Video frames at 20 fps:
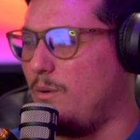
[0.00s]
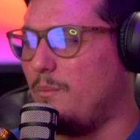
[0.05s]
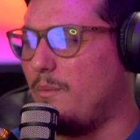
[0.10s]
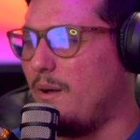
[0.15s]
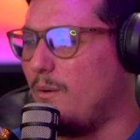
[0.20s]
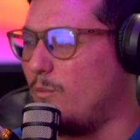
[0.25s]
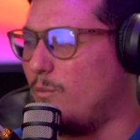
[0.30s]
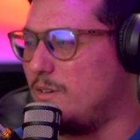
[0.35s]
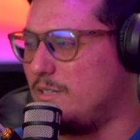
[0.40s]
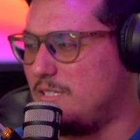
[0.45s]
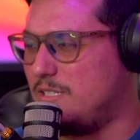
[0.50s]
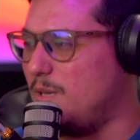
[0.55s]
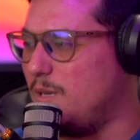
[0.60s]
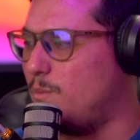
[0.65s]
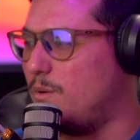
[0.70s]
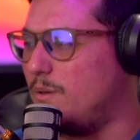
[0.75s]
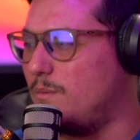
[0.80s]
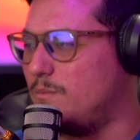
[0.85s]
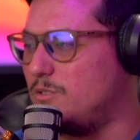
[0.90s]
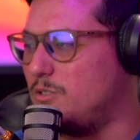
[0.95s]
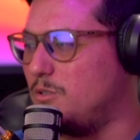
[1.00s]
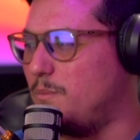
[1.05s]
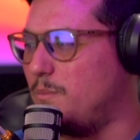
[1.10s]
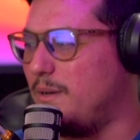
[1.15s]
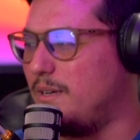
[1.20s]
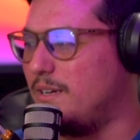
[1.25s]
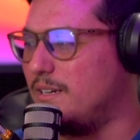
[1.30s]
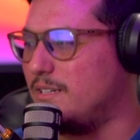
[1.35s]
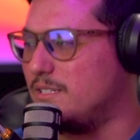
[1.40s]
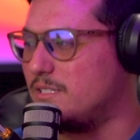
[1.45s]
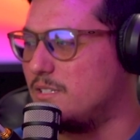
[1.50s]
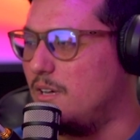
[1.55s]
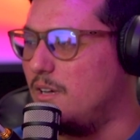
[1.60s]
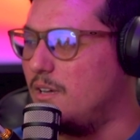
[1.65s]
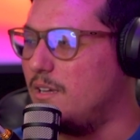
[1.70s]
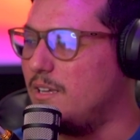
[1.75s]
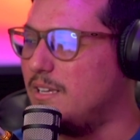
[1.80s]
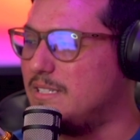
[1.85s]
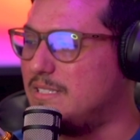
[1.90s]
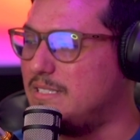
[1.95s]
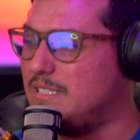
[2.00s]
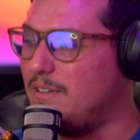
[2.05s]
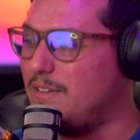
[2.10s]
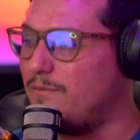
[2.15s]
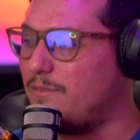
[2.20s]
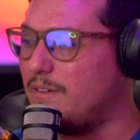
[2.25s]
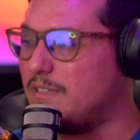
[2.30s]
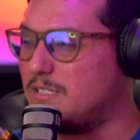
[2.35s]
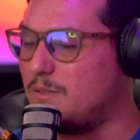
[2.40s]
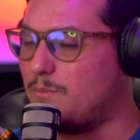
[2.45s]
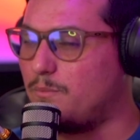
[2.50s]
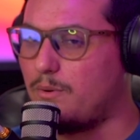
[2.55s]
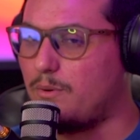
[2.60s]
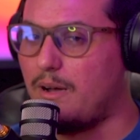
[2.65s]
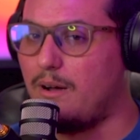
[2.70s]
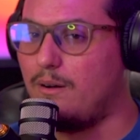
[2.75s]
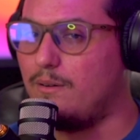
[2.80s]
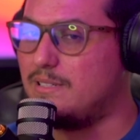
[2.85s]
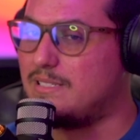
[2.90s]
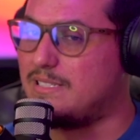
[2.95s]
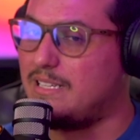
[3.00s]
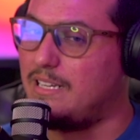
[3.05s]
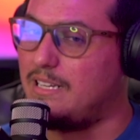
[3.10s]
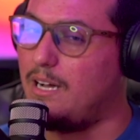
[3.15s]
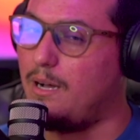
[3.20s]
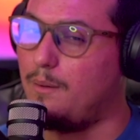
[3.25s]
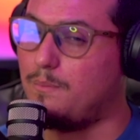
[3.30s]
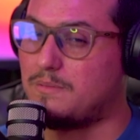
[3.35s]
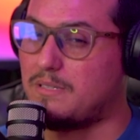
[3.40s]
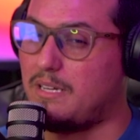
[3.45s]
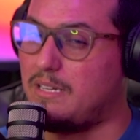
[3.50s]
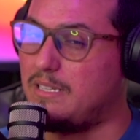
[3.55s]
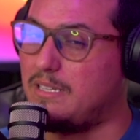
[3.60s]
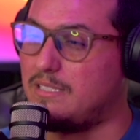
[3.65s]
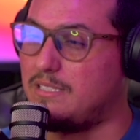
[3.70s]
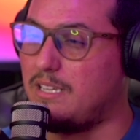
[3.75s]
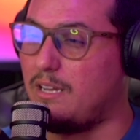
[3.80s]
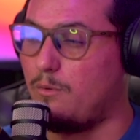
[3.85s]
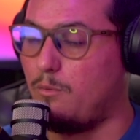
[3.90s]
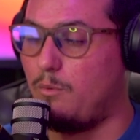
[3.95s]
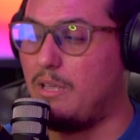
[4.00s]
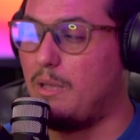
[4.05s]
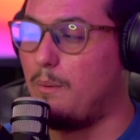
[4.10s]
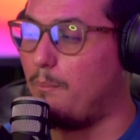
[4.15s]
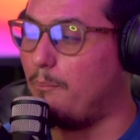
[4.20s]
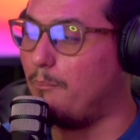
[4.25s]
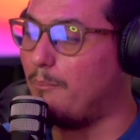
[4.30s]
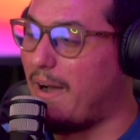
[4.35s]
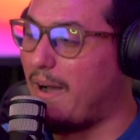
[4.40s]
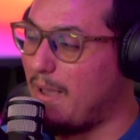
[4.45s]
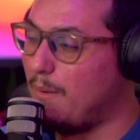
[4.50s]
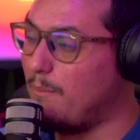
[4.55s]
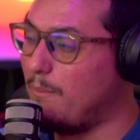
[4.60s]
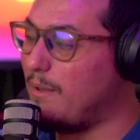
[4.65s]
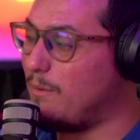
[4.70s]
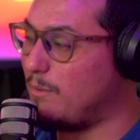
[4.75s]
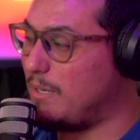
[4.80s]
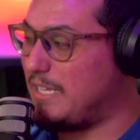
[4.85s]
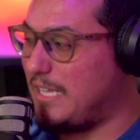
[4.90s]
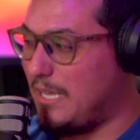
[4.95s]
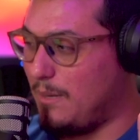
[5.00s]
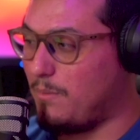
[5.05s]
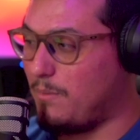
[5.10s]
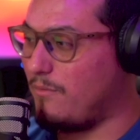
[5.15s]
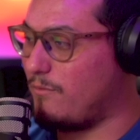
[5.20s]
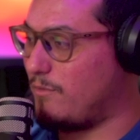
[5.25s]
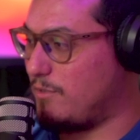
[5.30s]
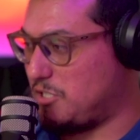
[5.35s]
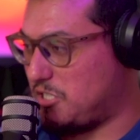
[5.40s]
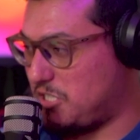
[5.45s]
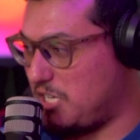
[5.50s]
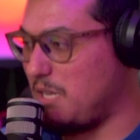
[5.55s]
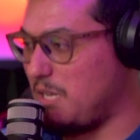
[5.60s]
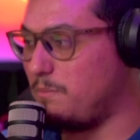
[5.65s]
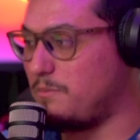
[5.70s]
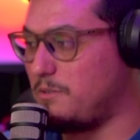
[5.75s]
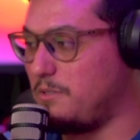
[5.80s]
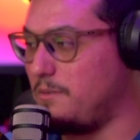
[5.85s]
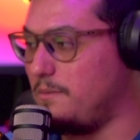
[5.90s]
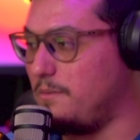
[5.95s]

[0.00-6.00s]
want to keep him too because his defensive prowess and upside is there. We might be able to keep him for cheap too.